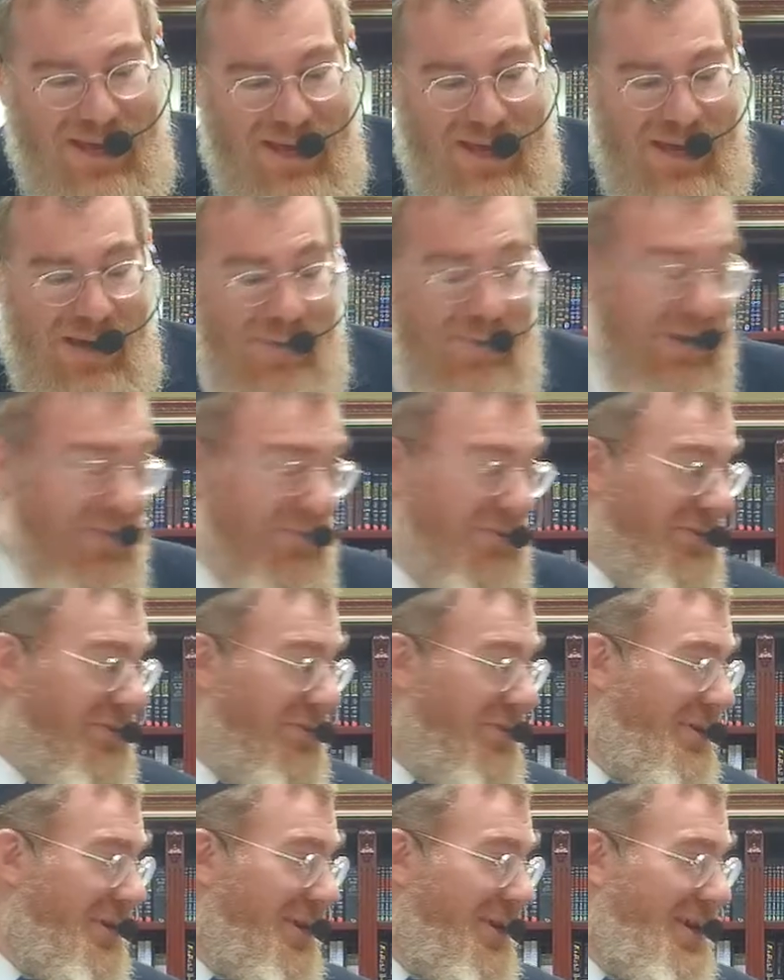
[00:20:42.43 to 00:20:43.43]

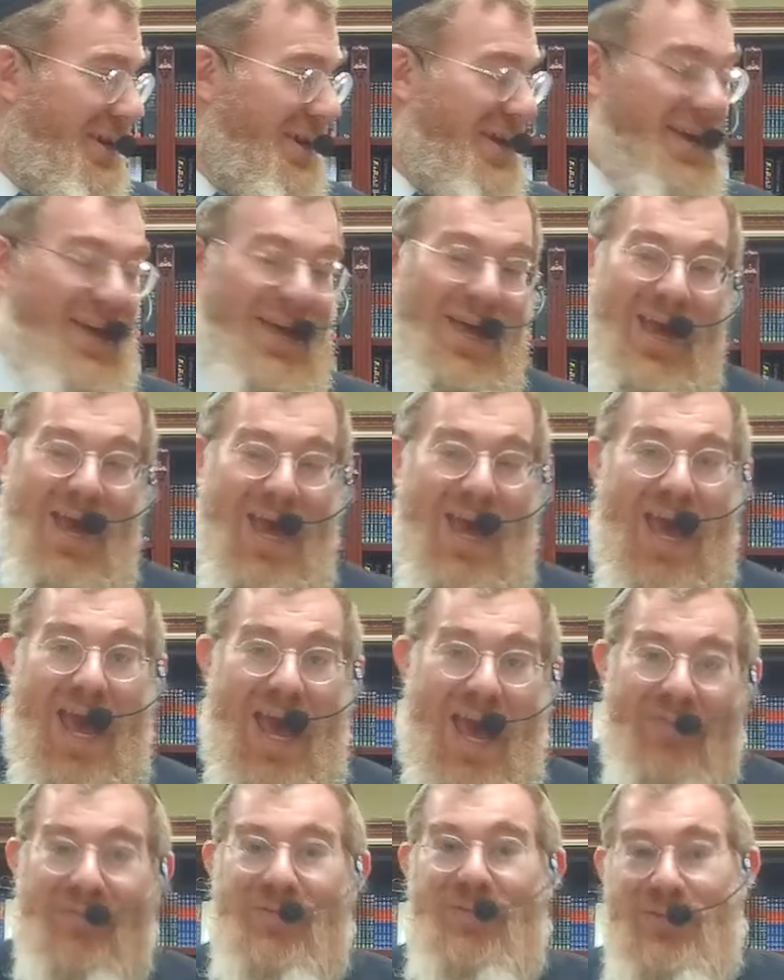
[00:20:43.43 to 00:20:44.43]
However,
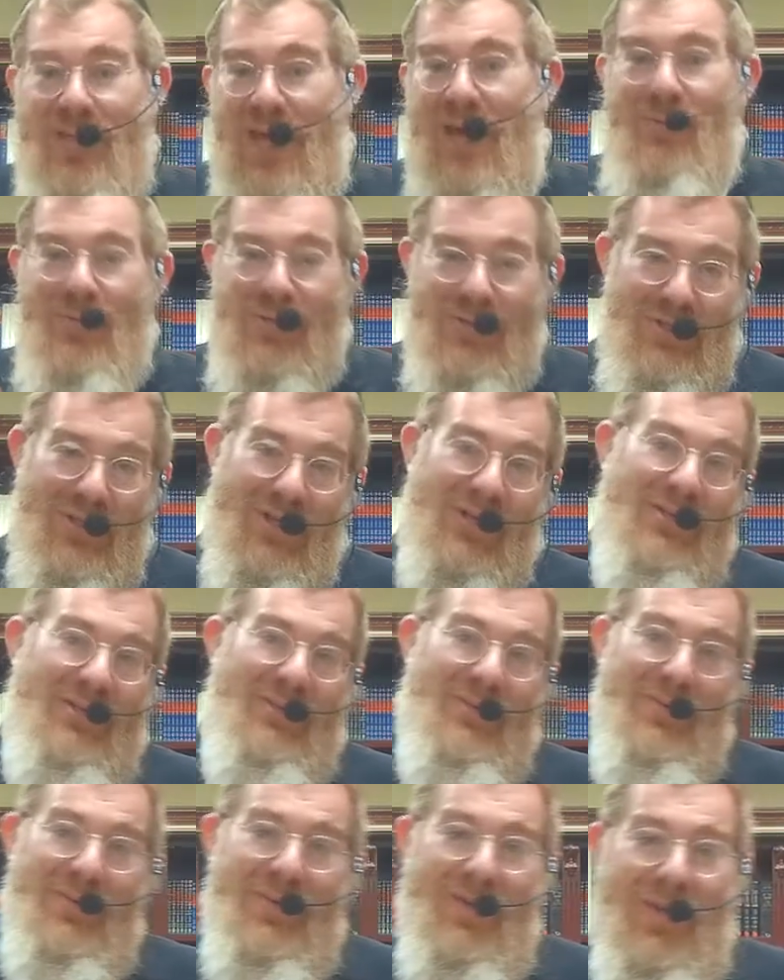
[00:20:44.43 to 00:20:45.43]
after that was done,
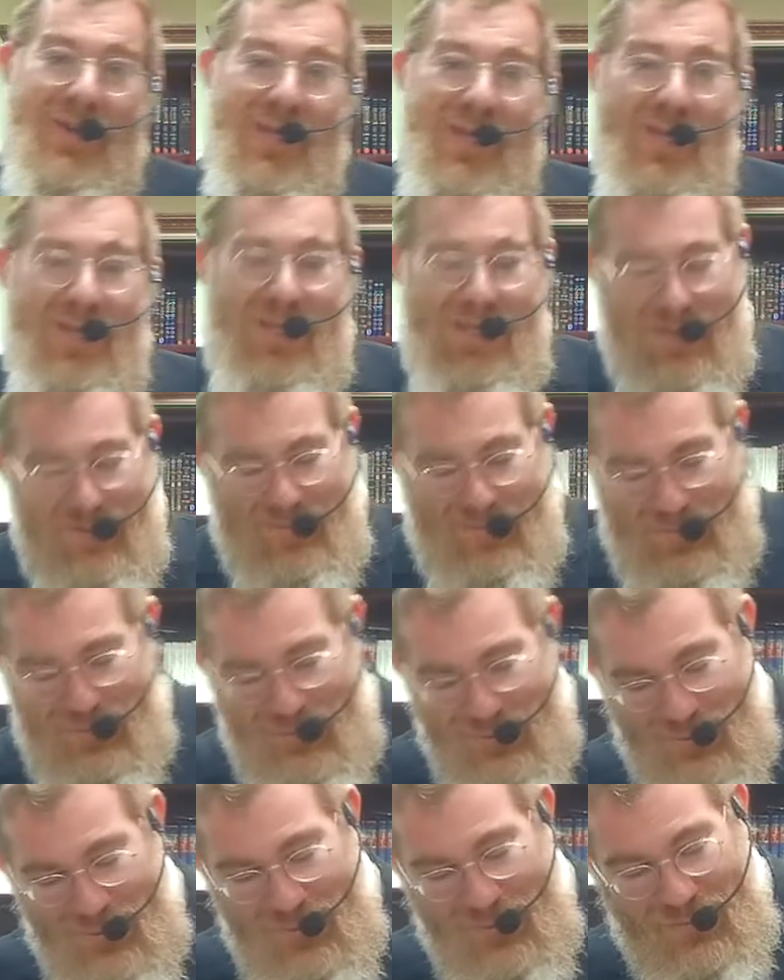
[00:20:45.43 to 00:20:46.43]
if
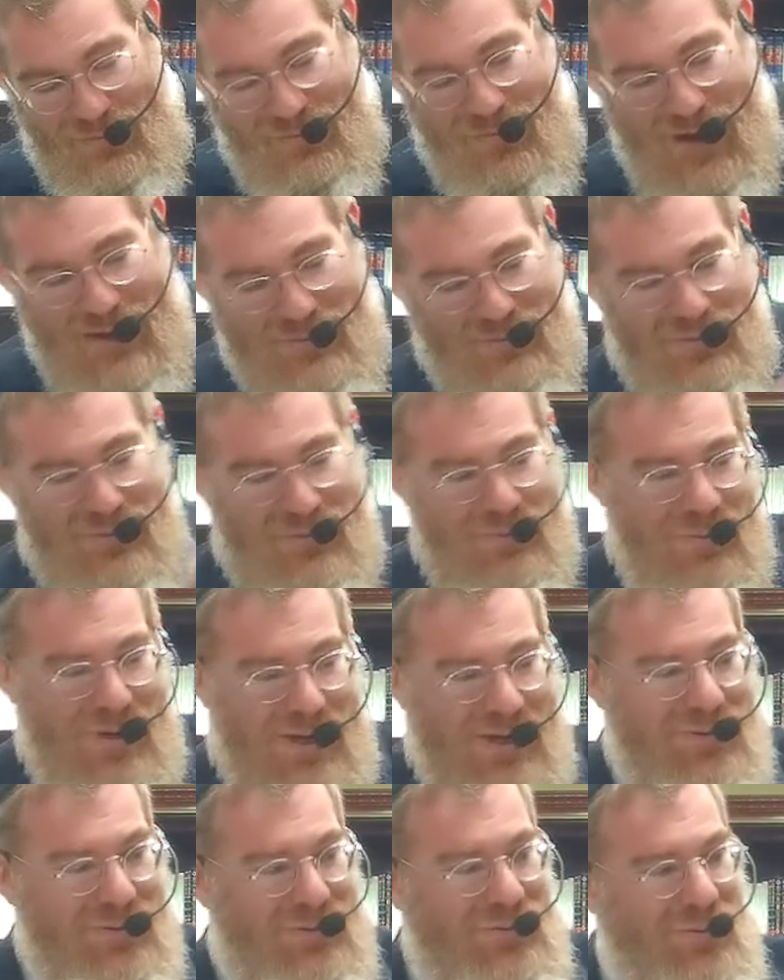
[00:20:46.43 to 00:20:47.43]
you followed the
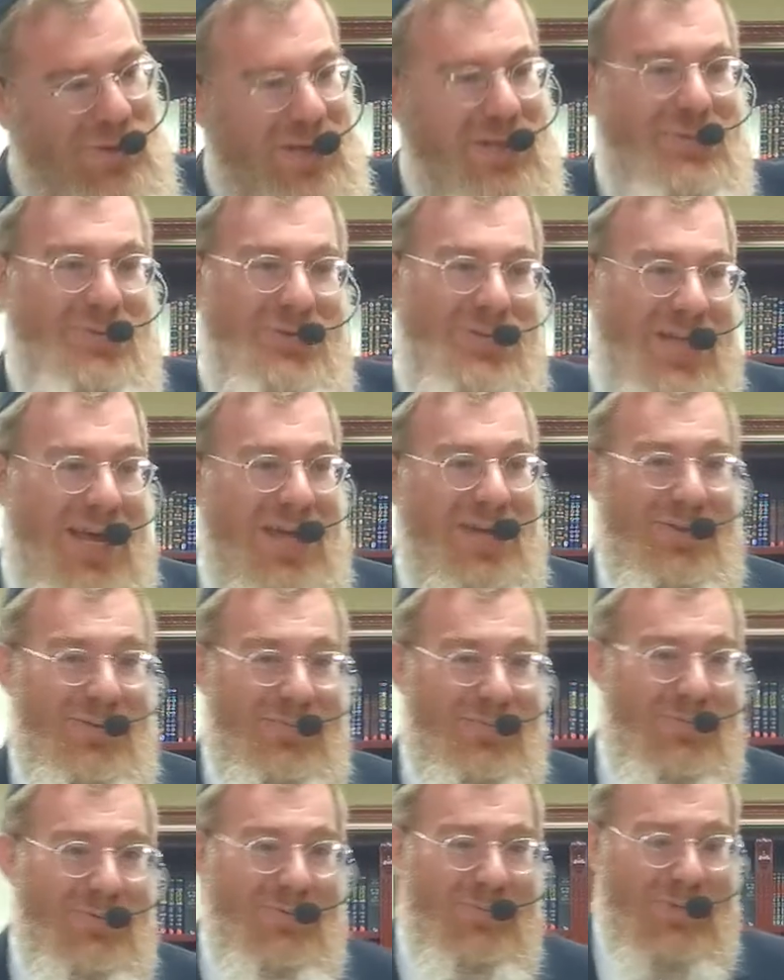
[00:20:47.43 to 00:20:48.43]
waiter or waitress out of the
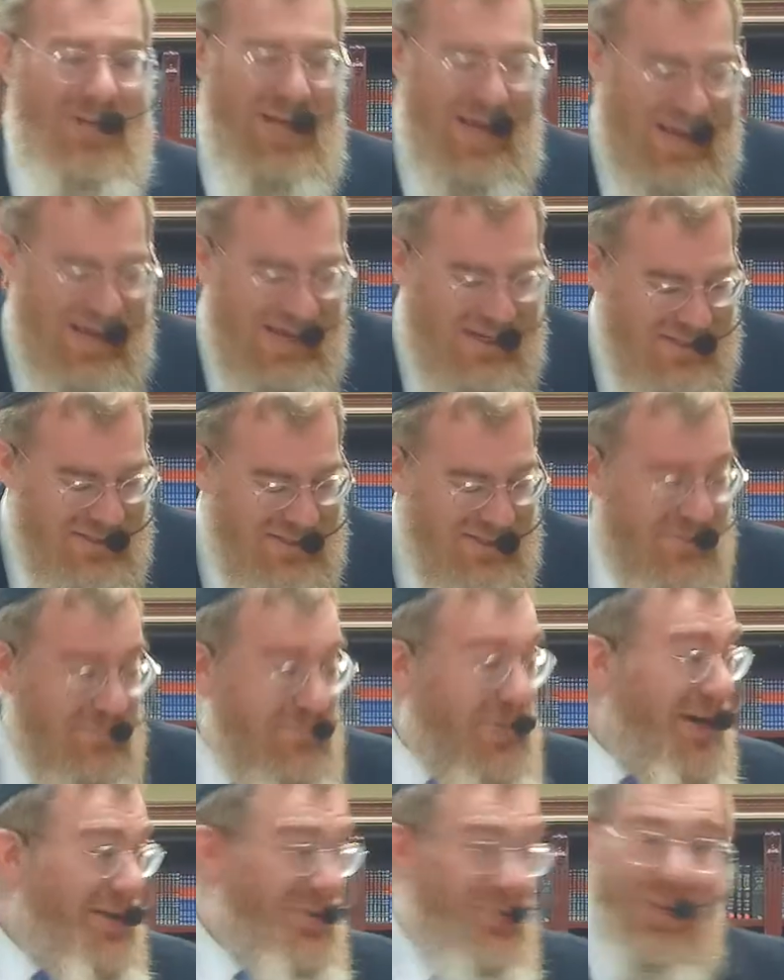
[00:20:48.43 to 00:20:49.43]
room and asked,
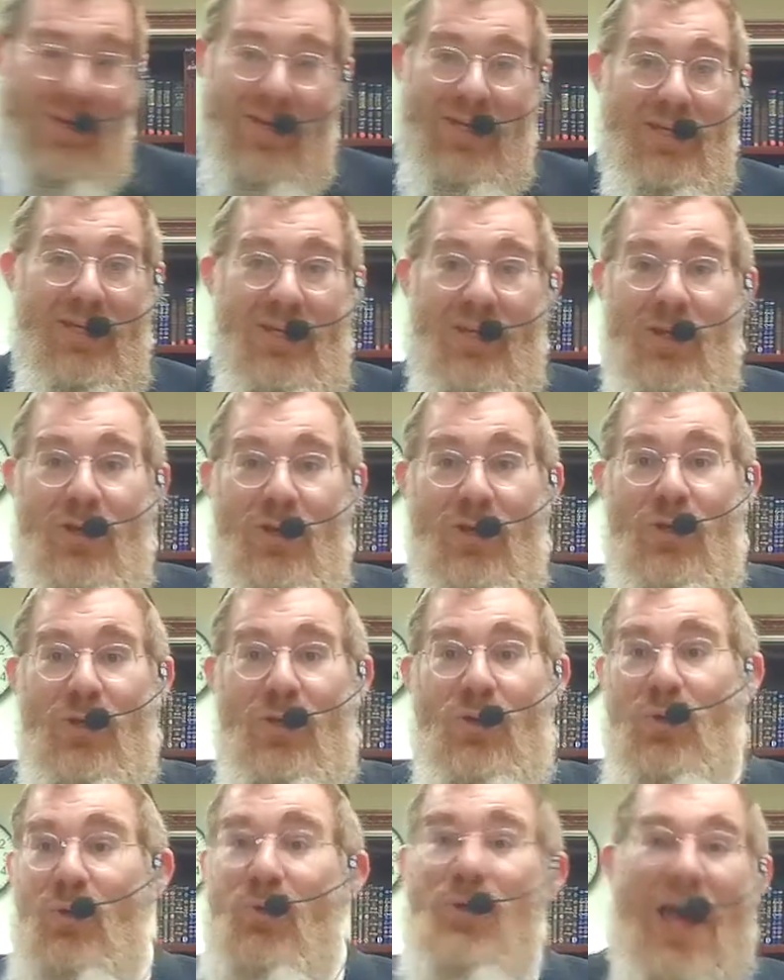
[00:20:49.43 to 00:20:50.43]
by the way,
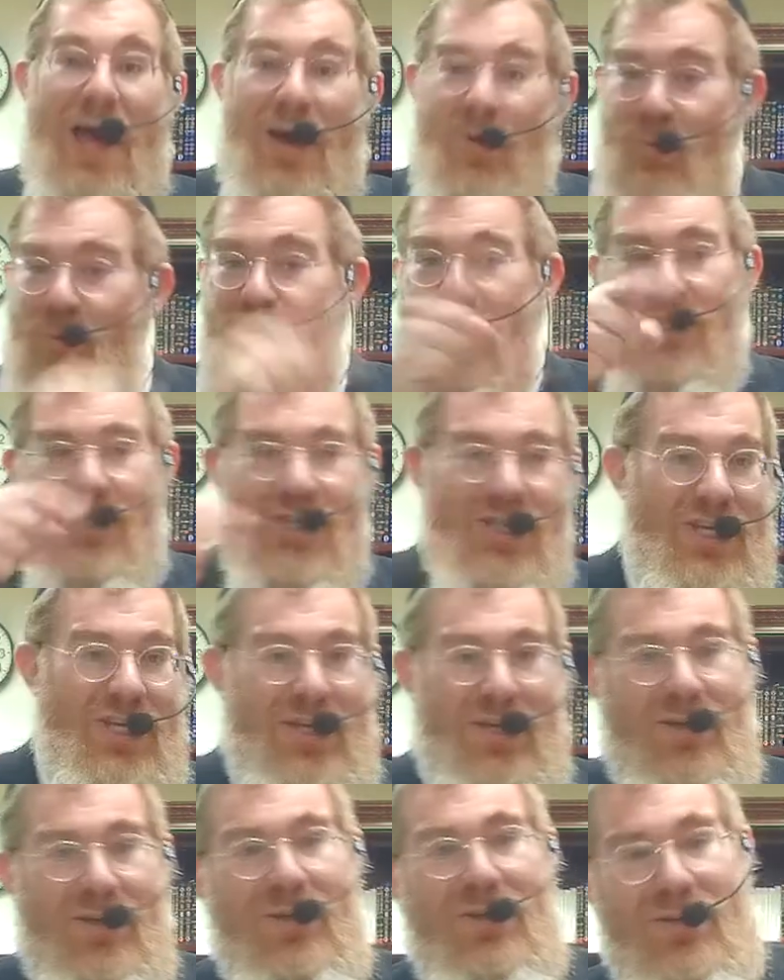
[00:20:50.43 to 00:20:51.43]
who got which
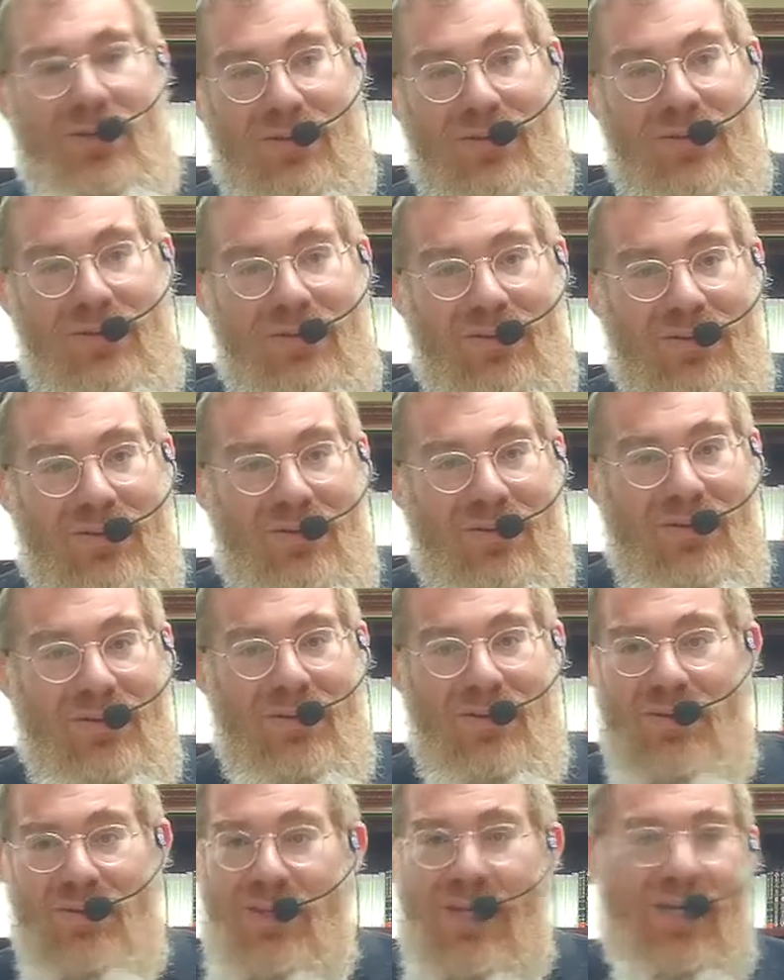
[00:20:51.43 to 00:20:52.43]
thing?
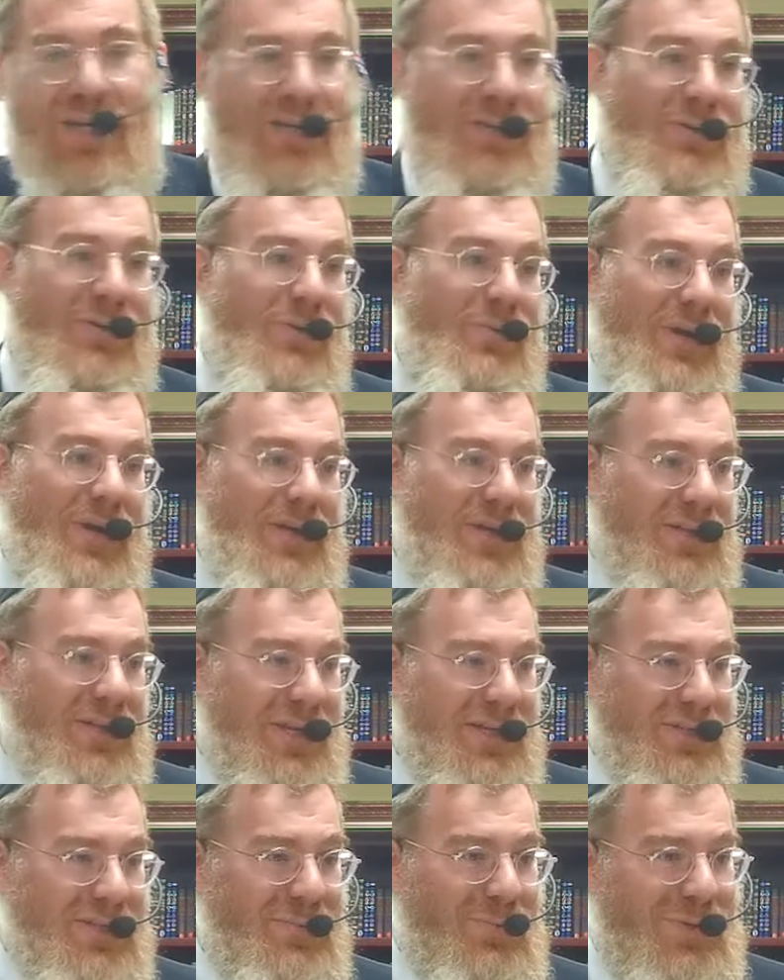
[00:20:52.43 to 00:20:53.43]
They had no
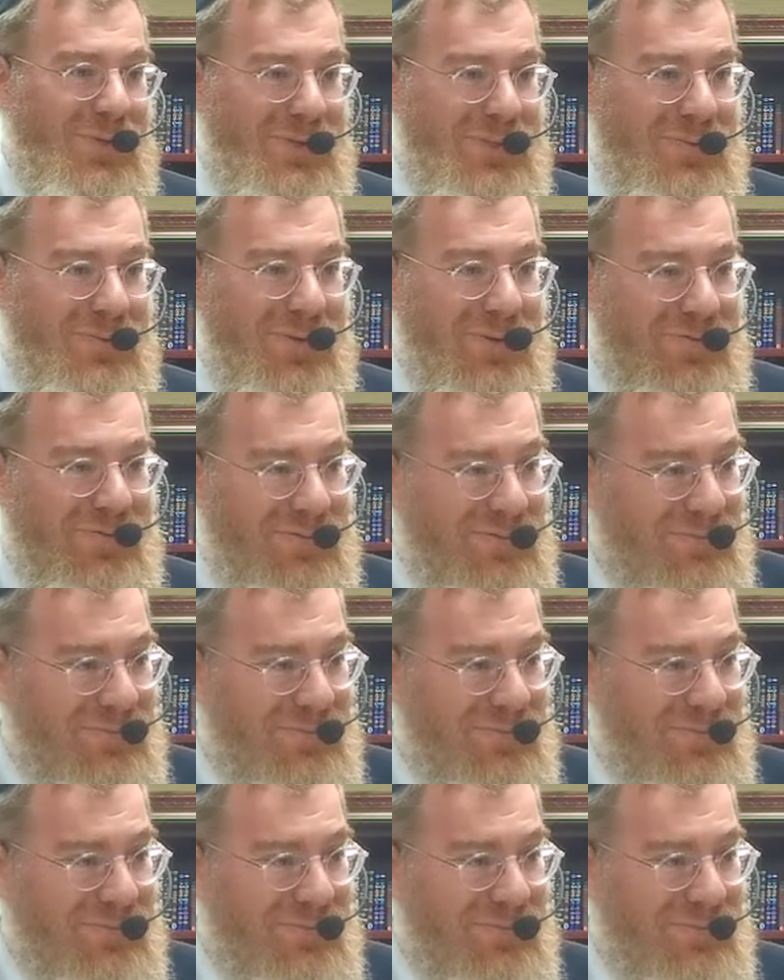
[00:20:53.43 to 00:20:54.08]
recollection whatsoever.